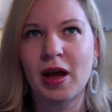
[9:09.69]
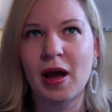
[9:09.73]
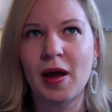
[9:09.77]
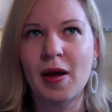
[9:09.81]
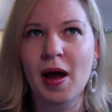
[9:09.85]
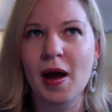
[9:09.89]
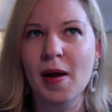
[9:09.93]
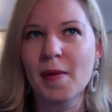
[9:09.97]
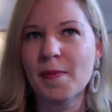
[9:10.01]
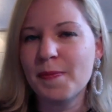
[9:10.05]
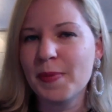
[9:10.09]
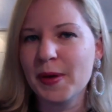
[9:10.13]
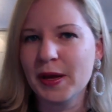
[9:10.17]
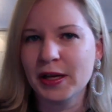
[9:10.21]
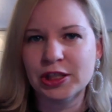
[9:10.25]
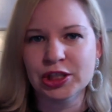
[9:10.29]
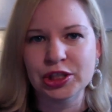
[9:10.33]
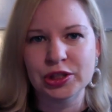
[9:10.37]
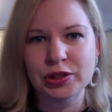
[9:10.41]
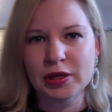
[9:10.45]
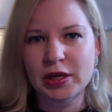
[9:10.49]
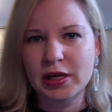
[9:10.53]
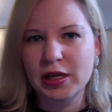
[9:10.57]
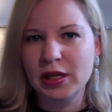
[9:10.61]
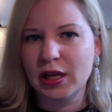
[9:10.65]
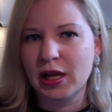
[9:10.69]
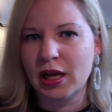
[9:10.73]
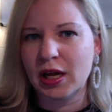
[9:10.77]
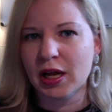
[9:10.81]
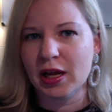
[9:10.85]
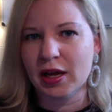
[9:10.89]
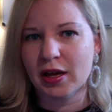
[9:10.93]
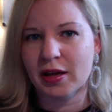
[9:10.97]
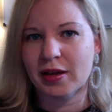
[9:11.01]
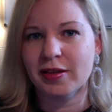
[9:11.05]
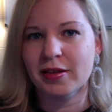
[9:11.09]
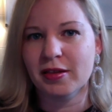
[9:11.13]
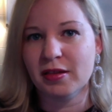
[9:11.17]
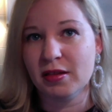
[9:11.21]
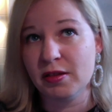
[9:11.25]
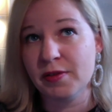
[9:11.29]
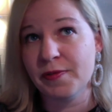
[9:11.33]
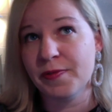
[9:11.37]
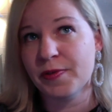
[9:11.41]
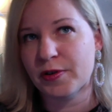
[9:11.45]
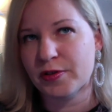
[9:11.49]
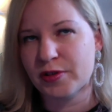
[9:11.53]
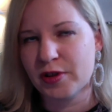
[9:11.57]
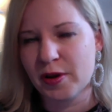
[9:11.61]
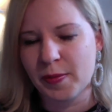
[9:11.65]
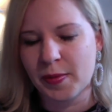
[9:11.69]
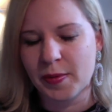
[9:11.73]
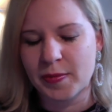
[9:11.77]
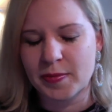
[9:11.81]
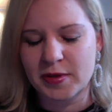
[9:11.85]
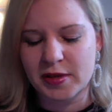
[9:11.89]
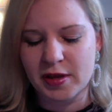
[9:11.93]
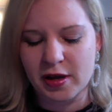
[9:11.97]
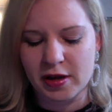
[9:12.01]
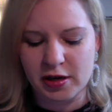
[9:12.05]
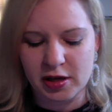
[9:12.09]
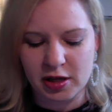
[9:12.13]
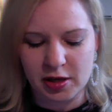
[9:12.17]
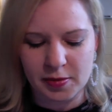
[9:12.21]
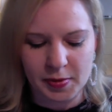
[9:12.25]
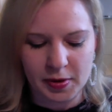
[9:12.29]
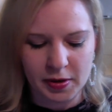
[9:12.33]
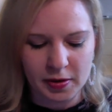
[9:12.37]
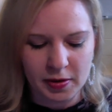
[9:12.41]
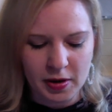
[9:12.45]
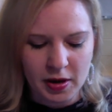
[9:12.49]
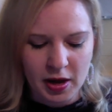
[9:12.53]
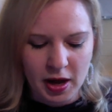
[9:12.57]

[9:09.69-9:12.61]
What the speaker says: I'm picturing like, because this is the first time I'm assigning them, I